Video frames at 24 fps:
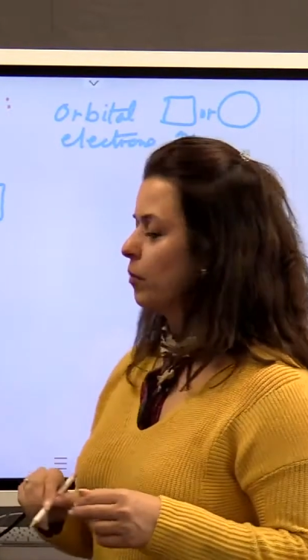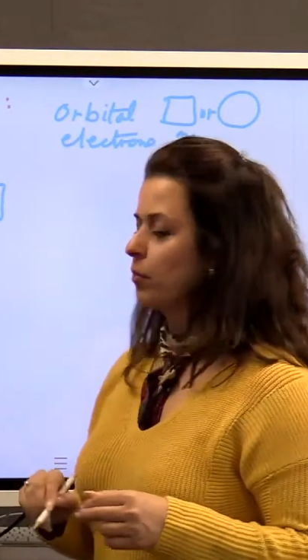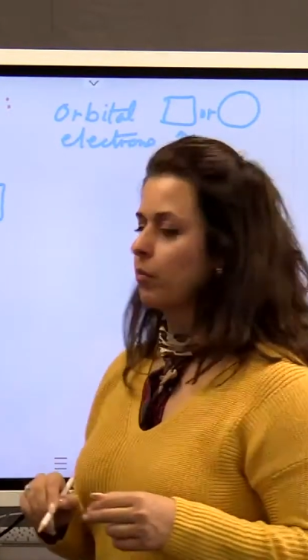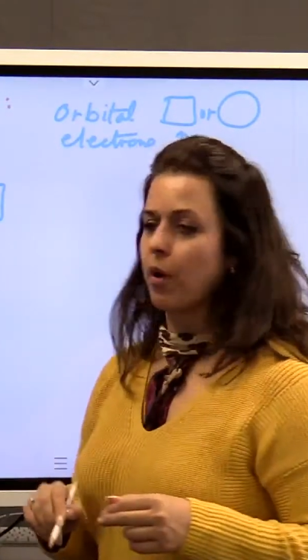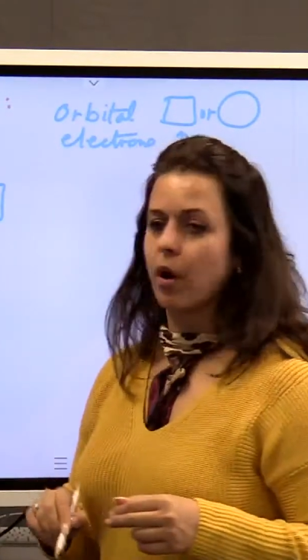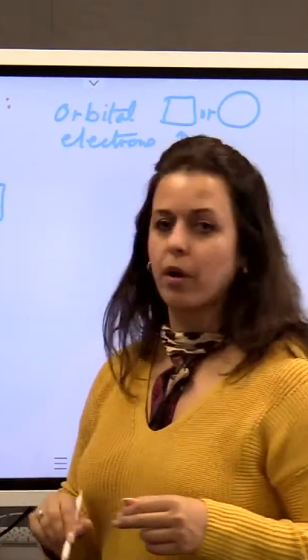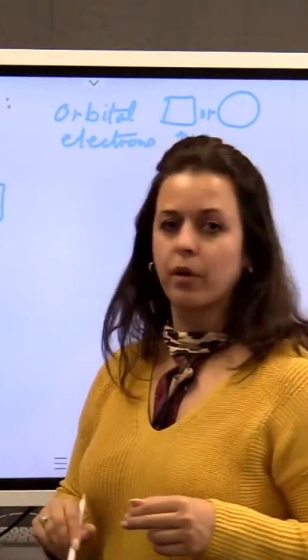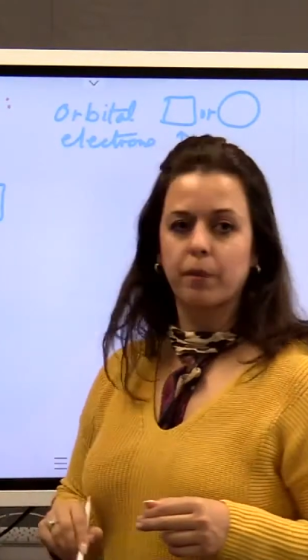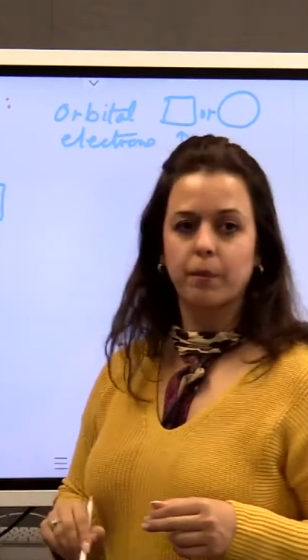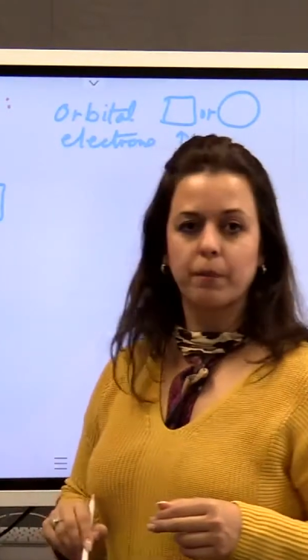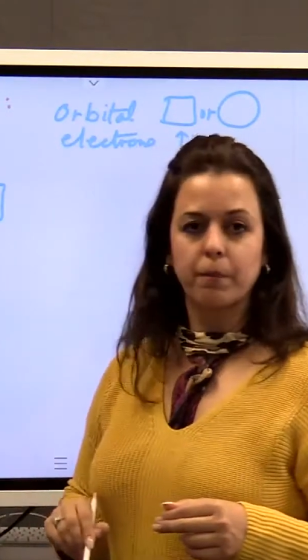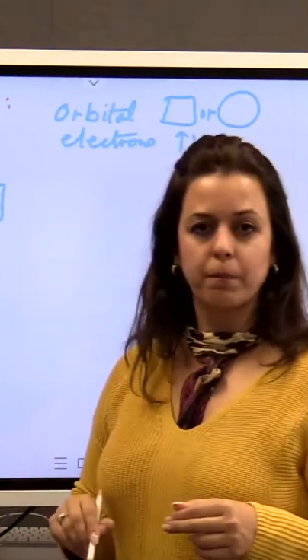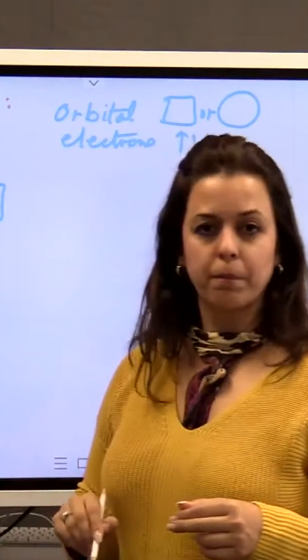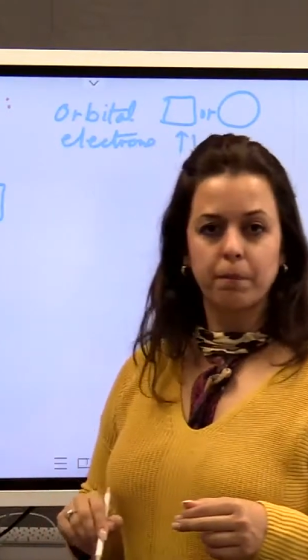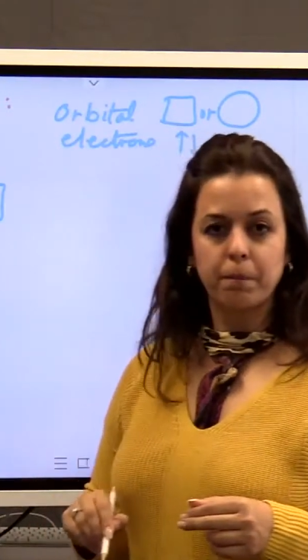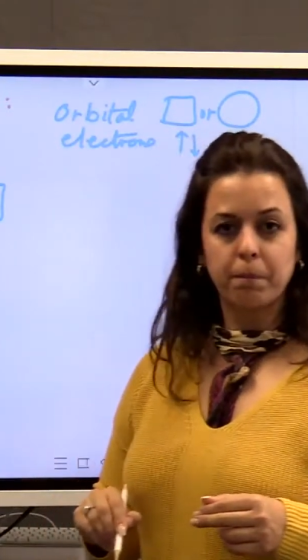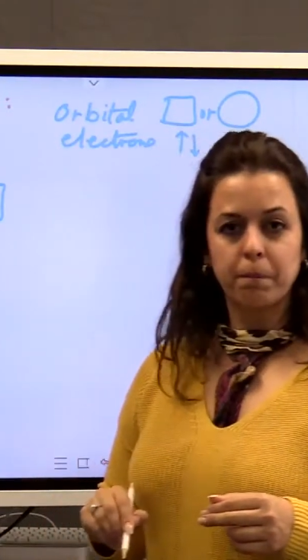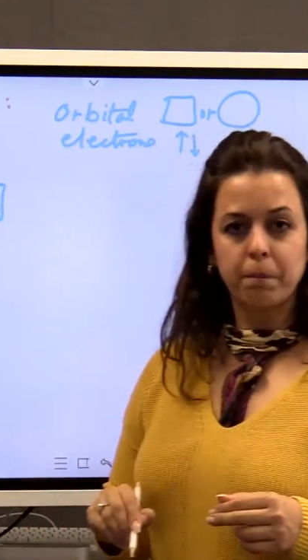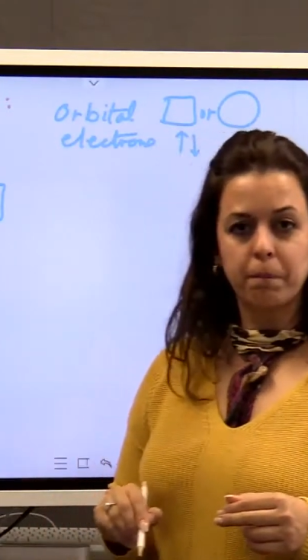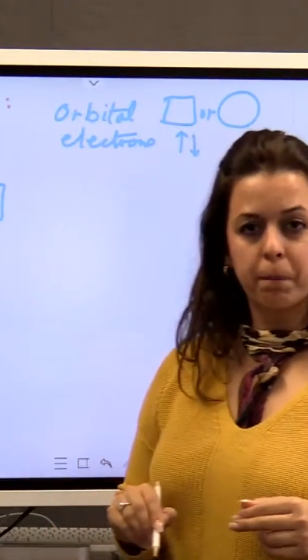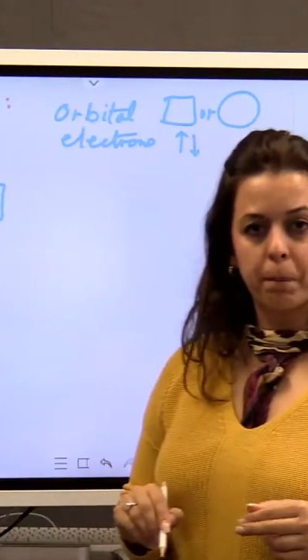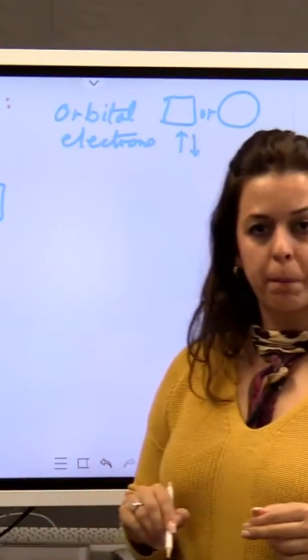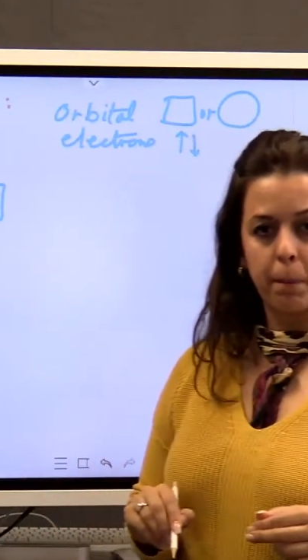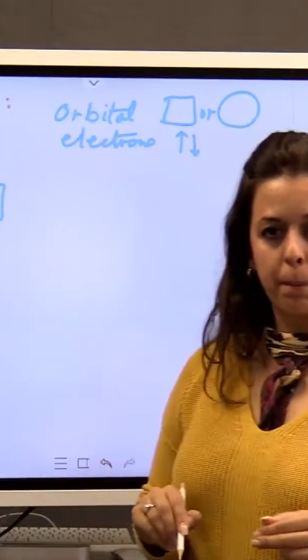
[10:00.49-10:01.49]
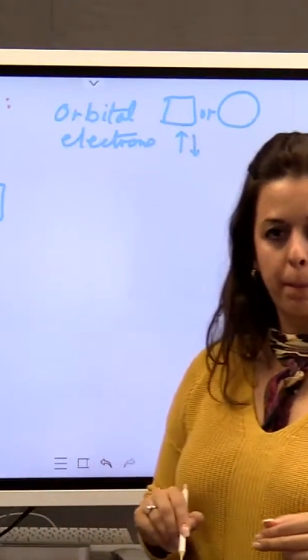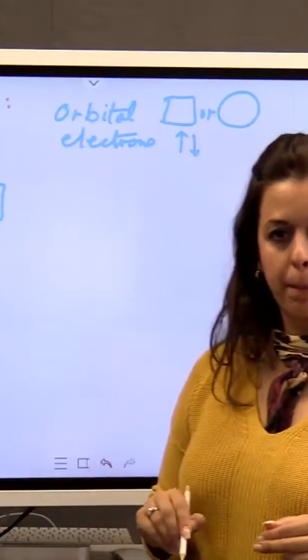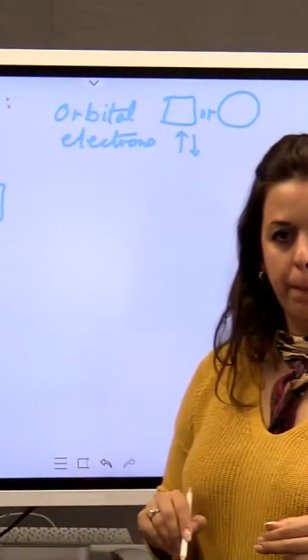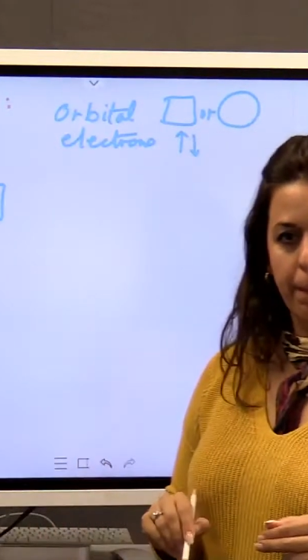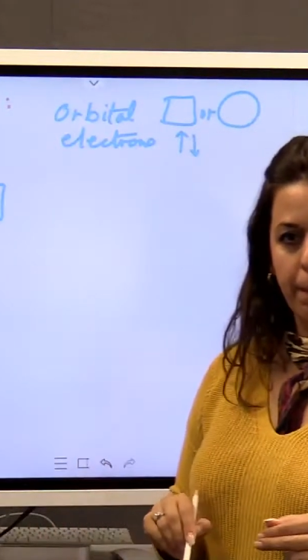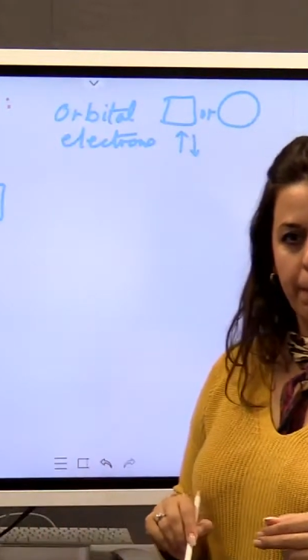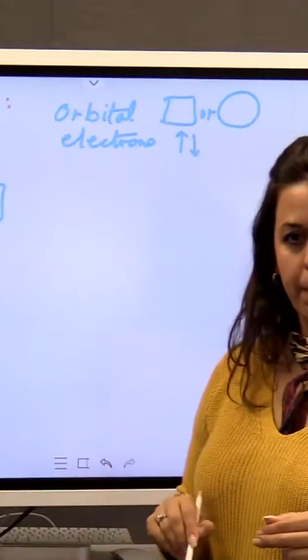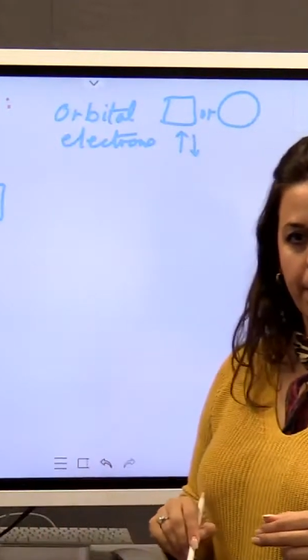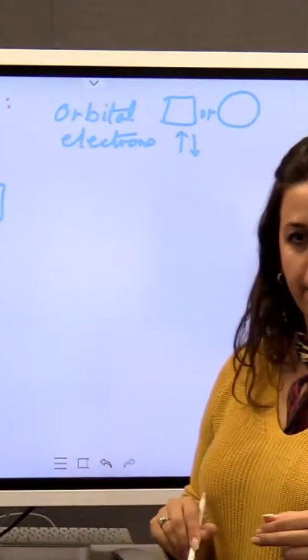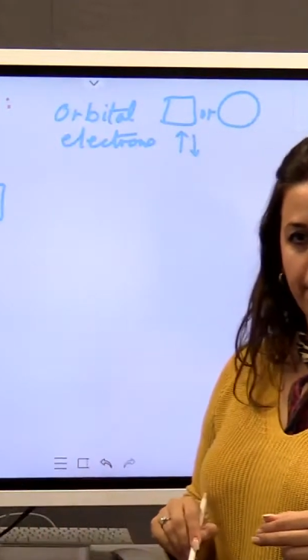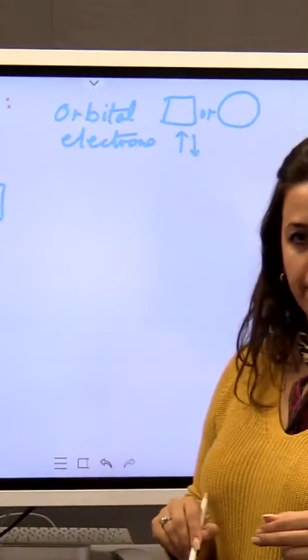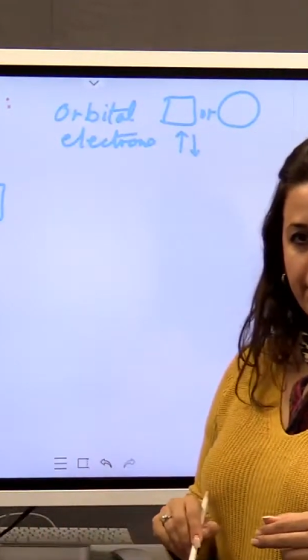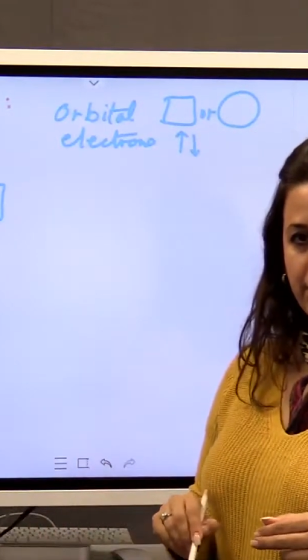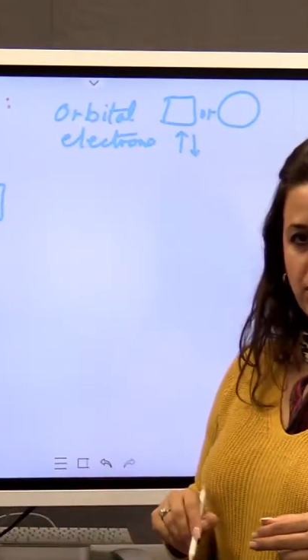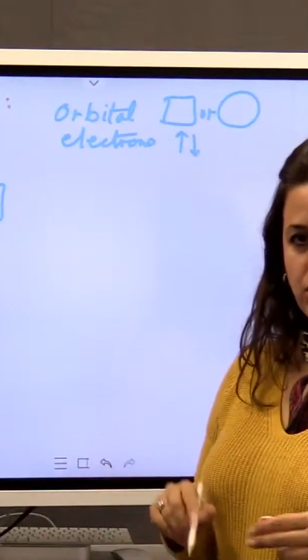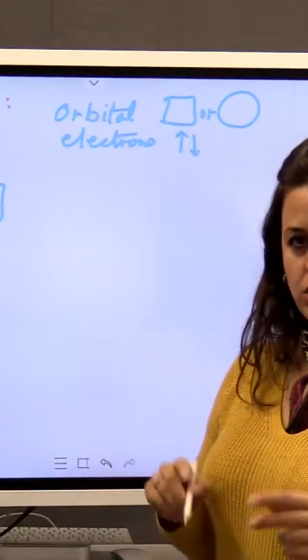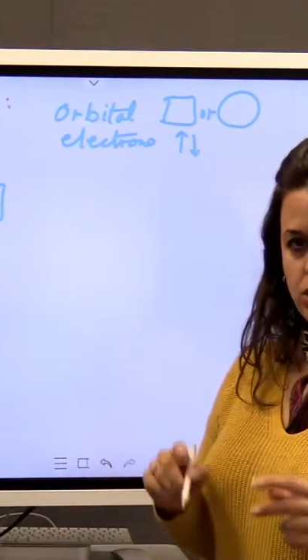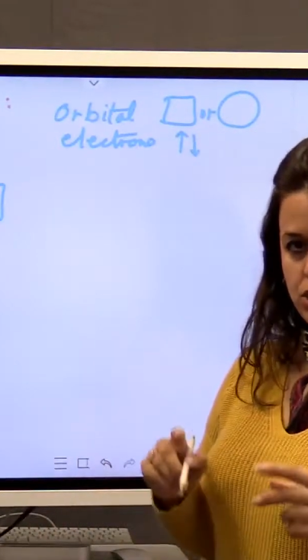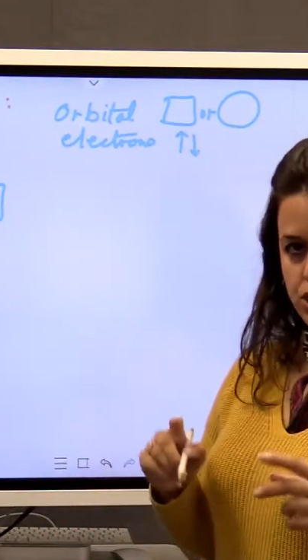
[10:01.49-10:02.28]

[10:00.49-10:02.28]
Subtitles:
bottom. to